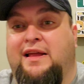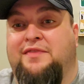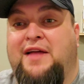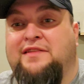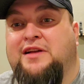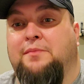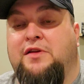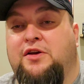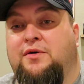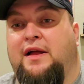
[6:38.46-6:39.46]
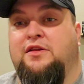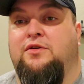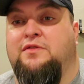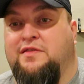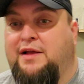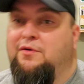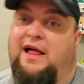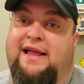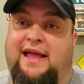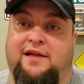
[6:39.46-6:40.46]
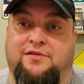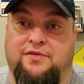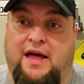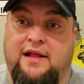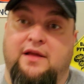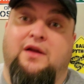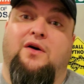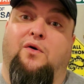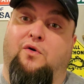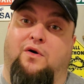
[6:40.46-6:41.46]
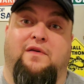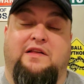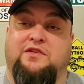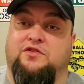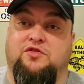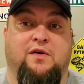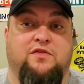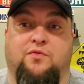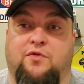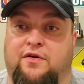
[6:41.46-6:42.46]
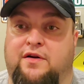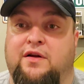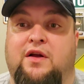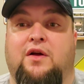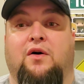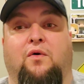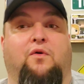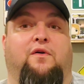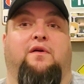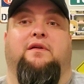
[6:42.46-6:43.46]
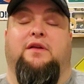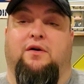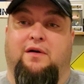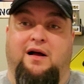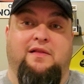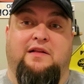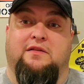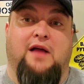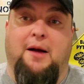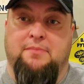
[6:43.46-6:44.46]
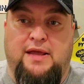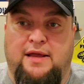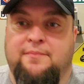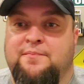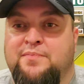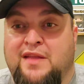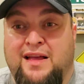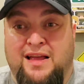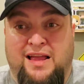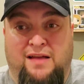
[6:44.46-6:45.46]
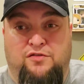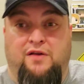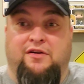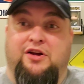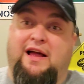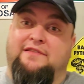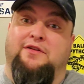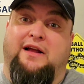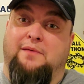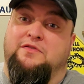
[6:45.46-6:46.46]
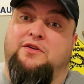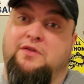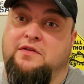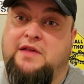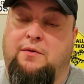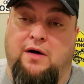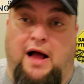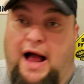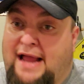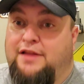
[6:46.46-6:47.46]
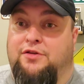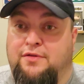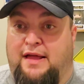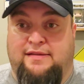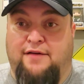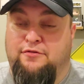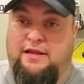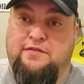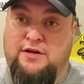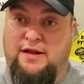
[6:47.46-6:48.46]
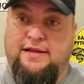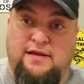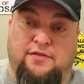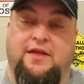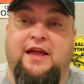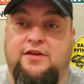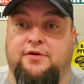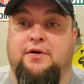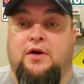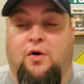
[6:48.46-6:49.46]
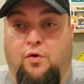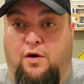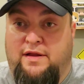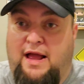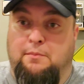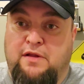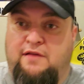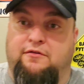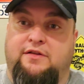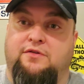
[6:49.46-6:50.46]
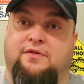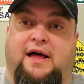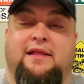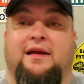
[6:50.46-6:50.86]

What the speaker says: things come to you and you just like, well, I can't do that, or that's just too much work, or that's not me. If you have a good attitude, it comes to you and you say, well, I can do that. Definitely, that's a good idea. Thank you. Or yeah, I'm gonna definitely do that.